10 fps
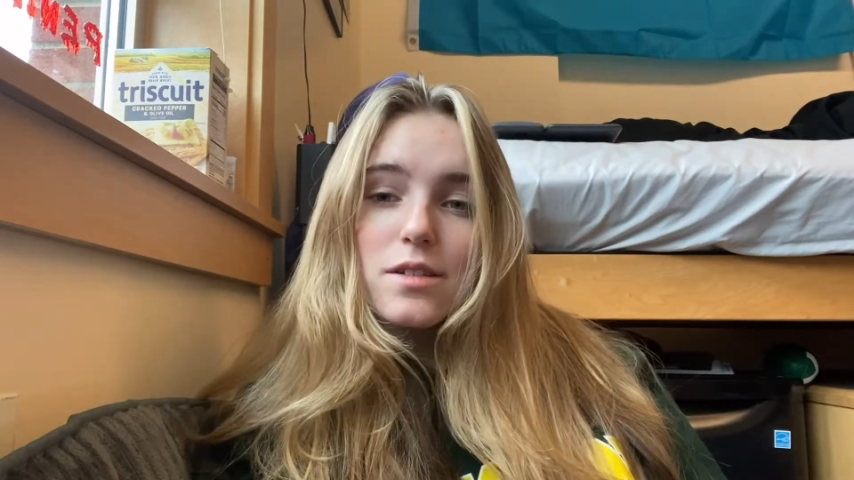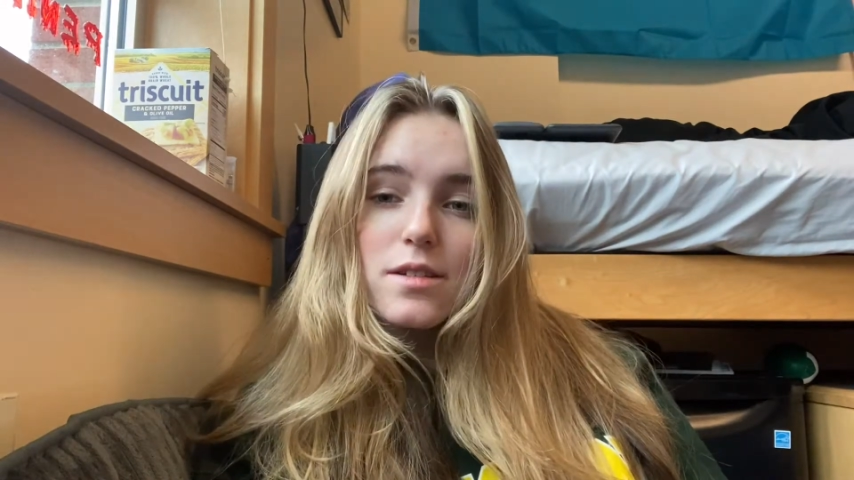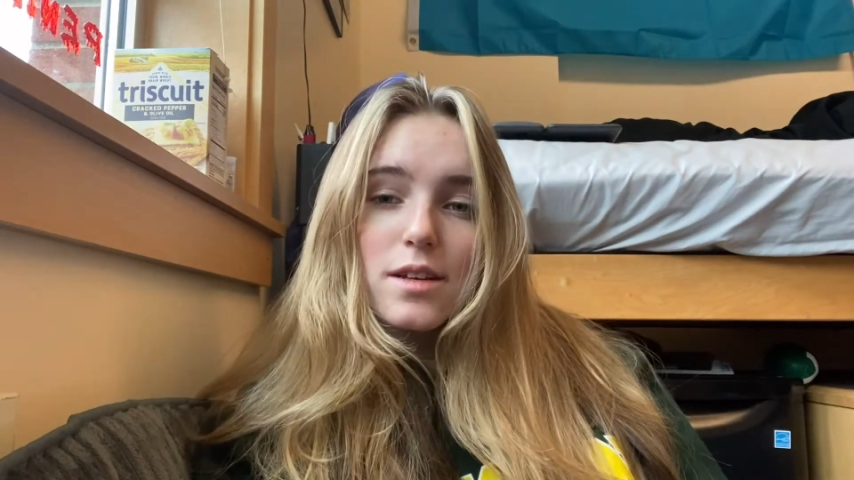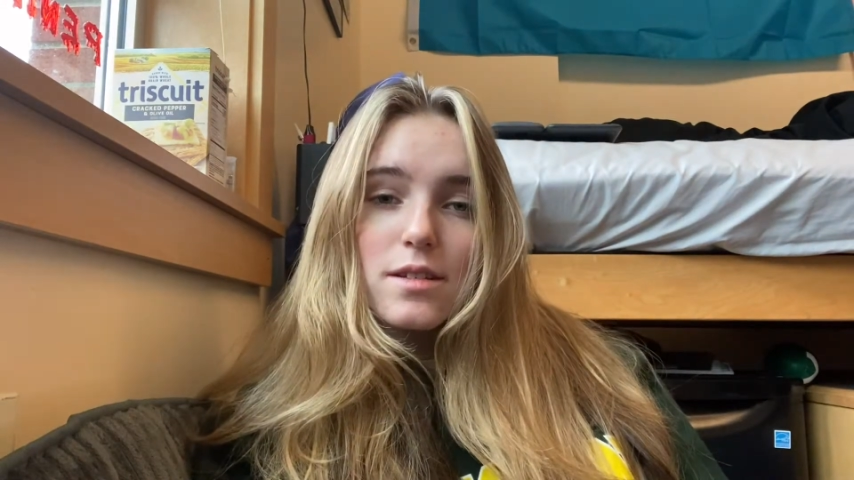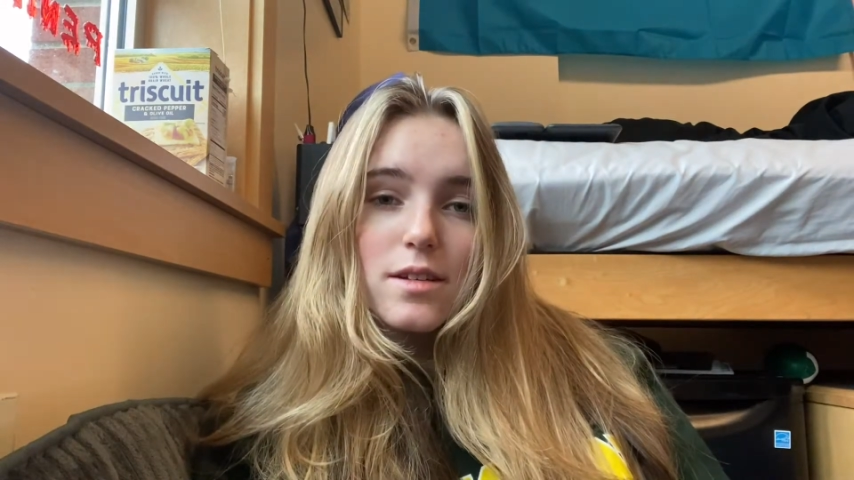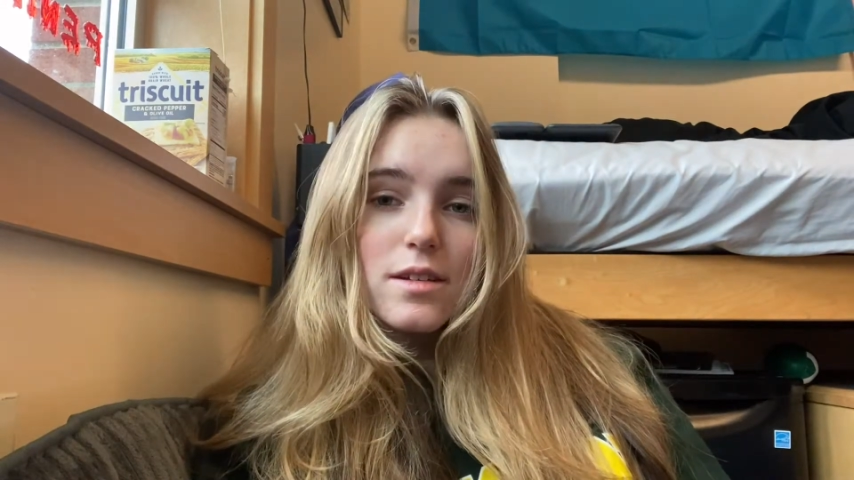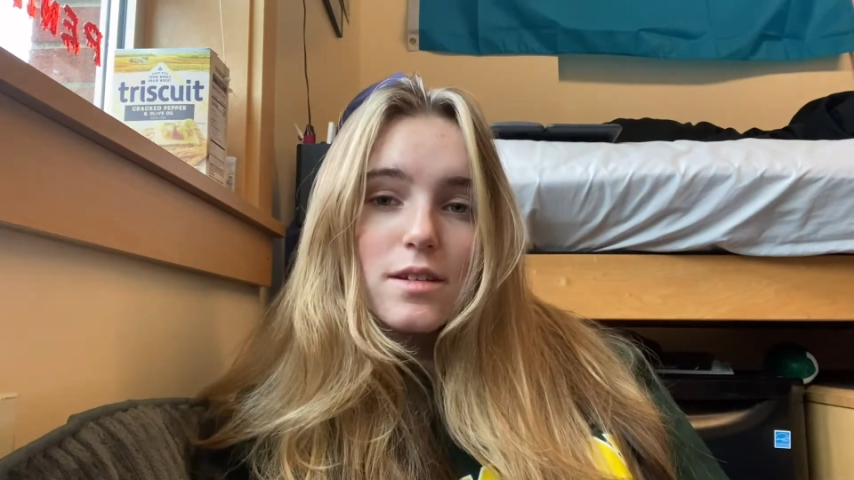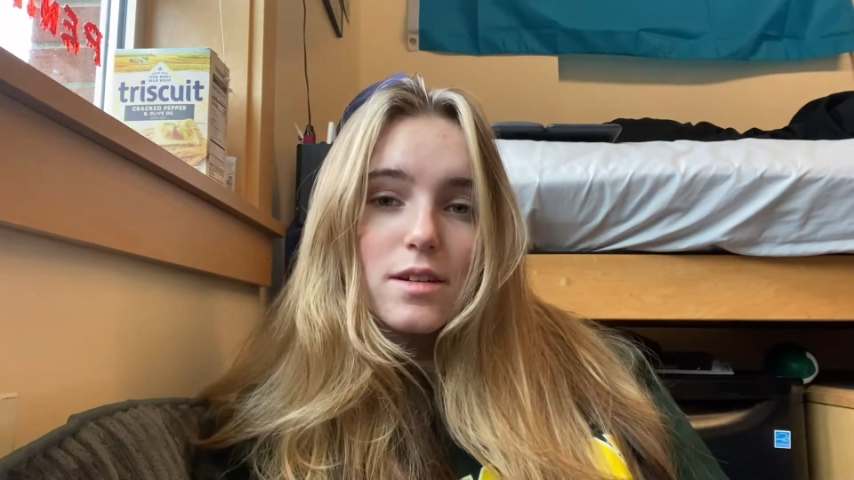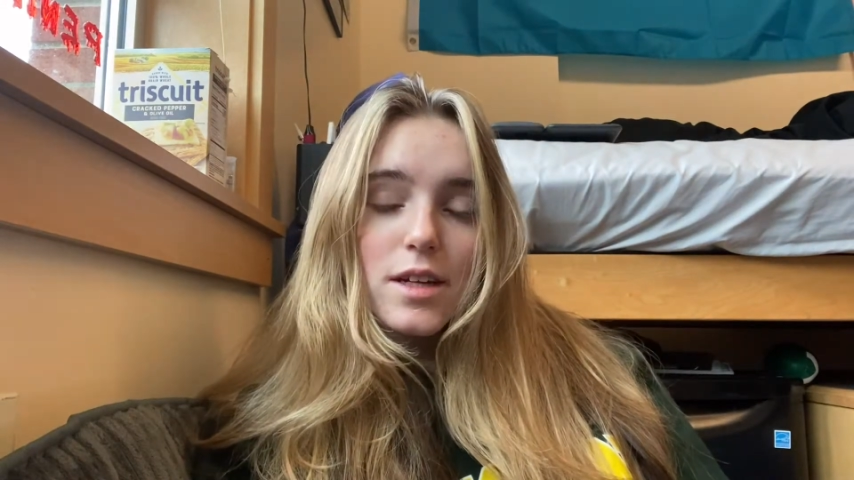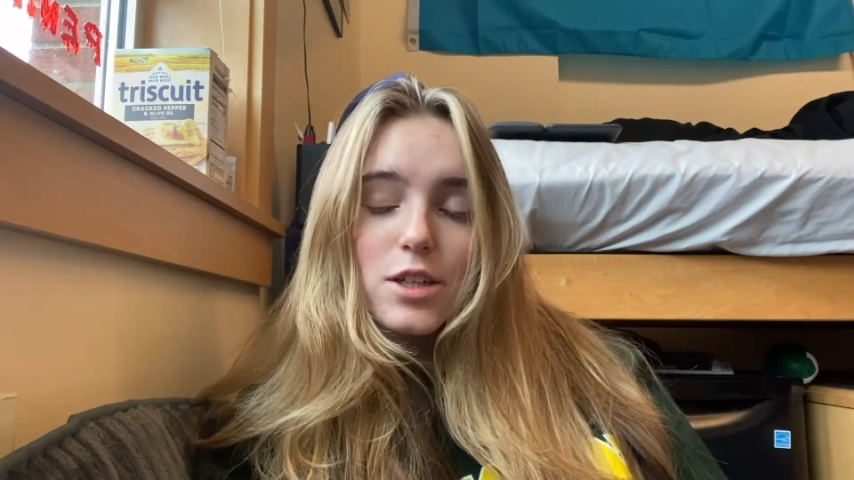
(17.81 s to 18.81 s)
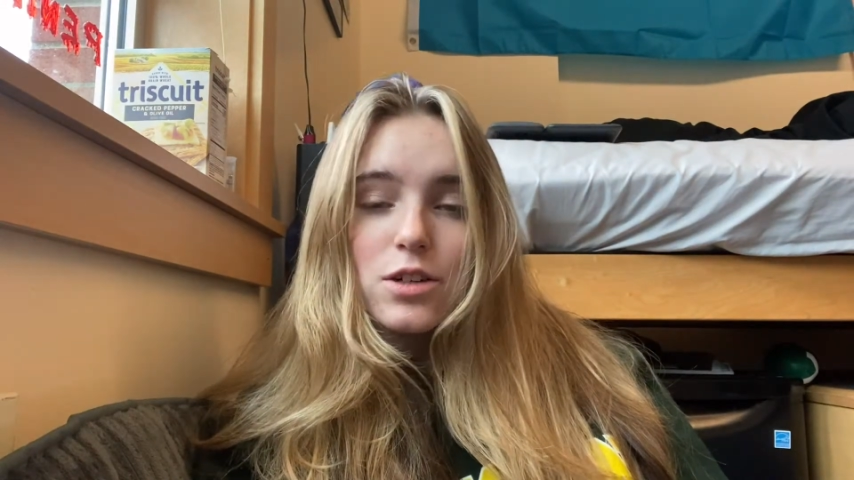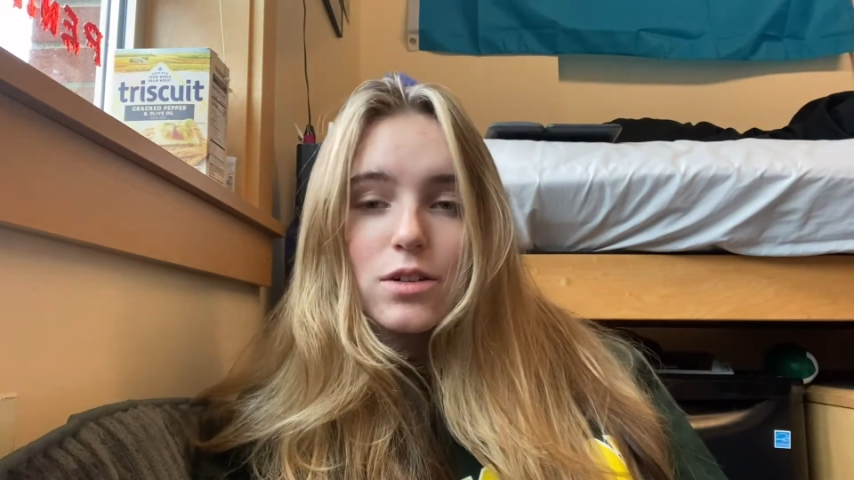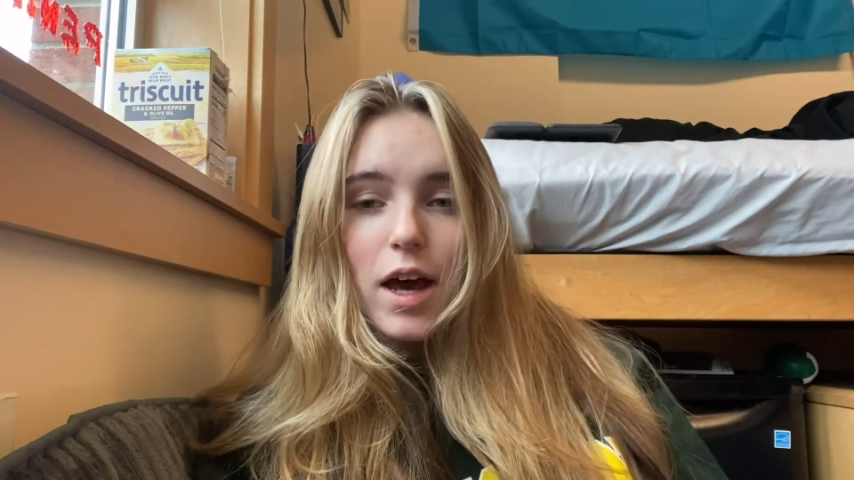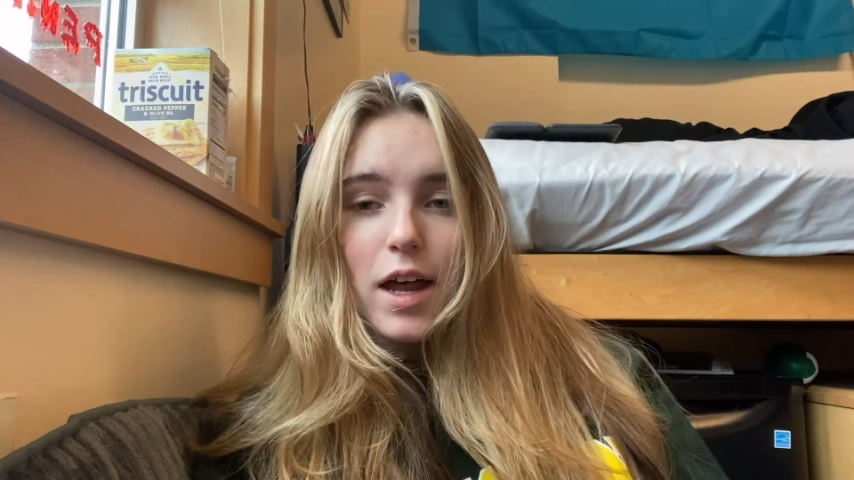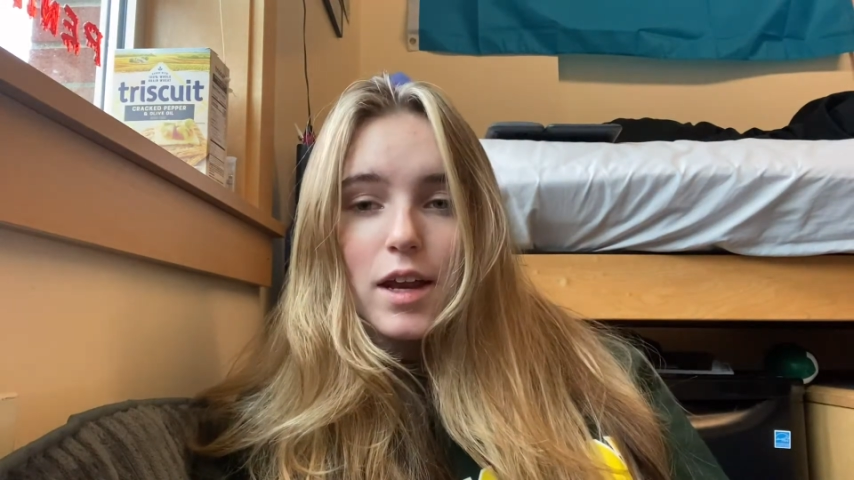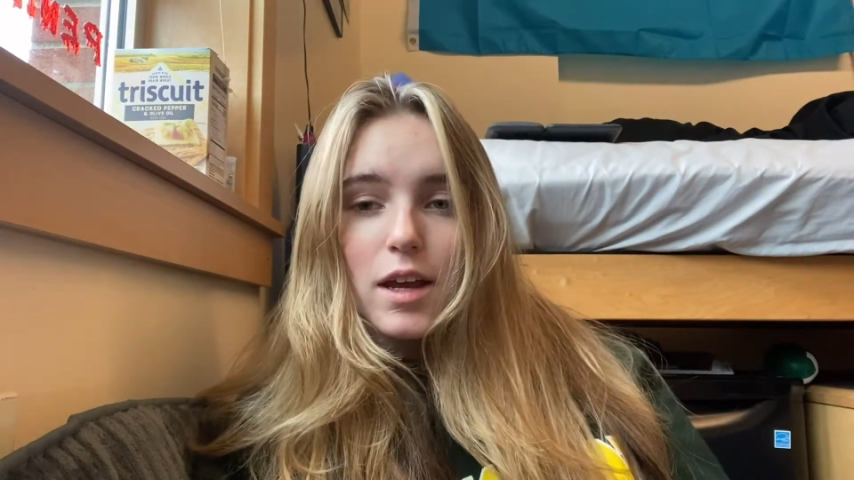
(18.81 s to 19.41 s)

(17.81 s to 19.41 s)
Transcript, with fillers: since it's an issue that